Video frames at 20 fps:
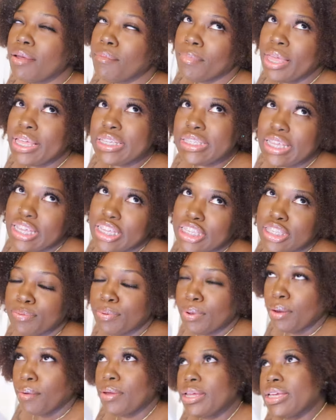amazing
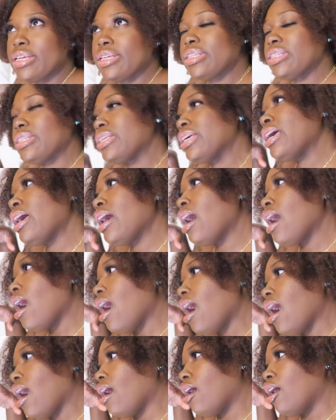experience.
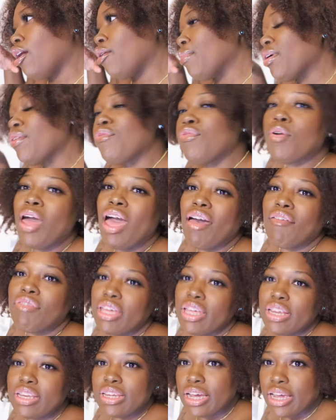Um, if you
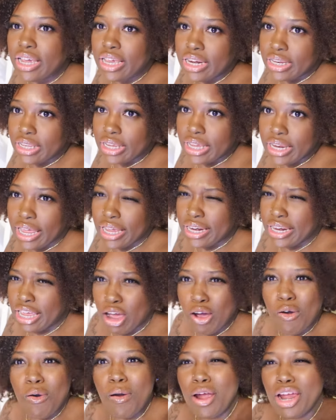haven't done anything like
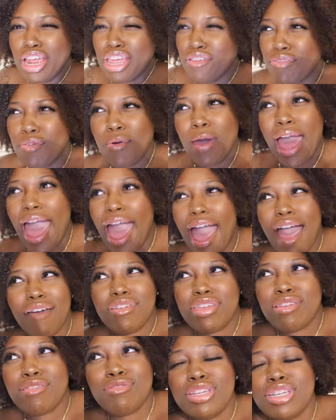that, or if you
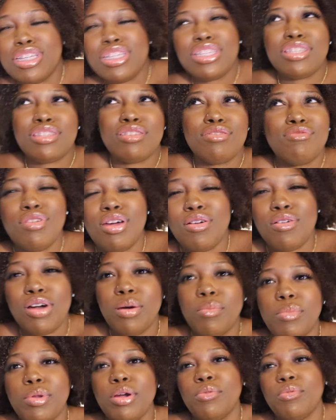have and you just, you know,
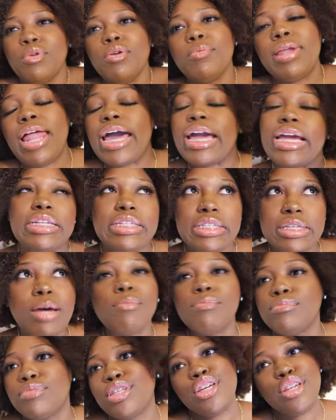come to Aruba, like it's
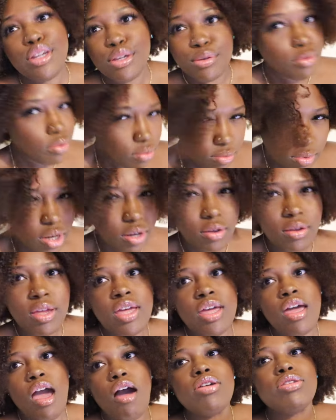something to do, you know?
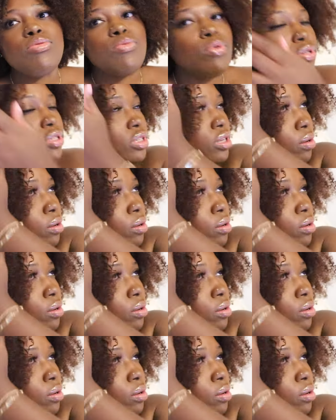I just want